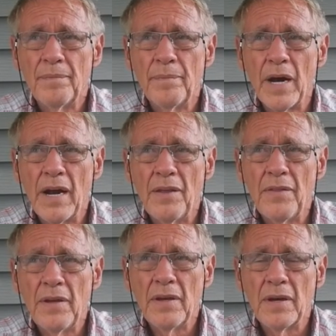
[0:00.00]
by
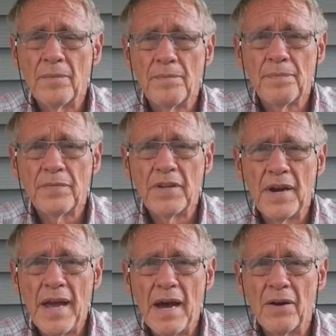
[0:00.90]
the
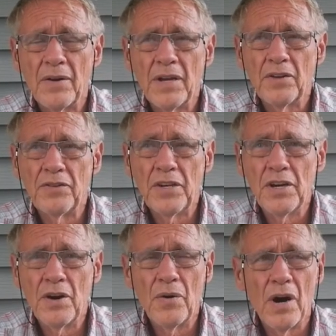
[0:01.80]
Danao
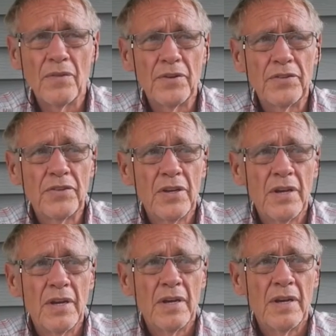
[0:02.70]
LTO office,
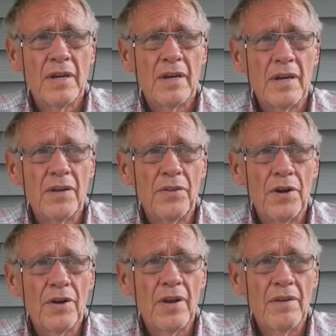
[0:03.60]

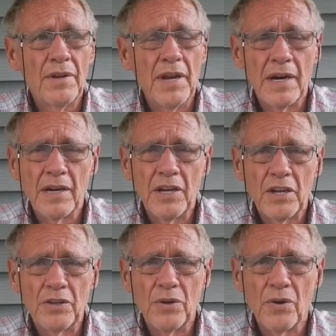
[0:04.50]
they're evidently
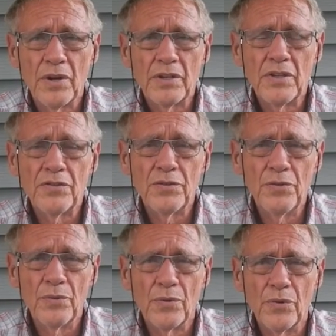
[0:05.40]
ignoring these
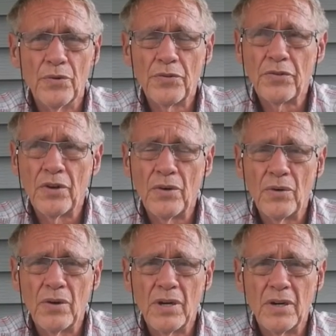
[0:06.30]
new rules, so
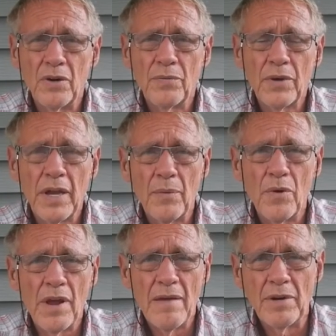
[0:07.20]
hopefully I
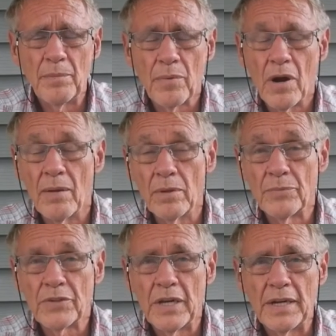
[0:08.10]
won't have any
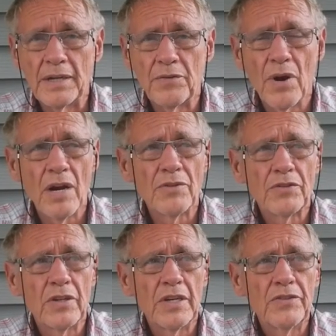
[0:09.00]
problems getting a
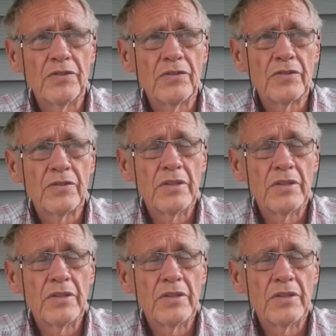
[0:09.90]
driver's license.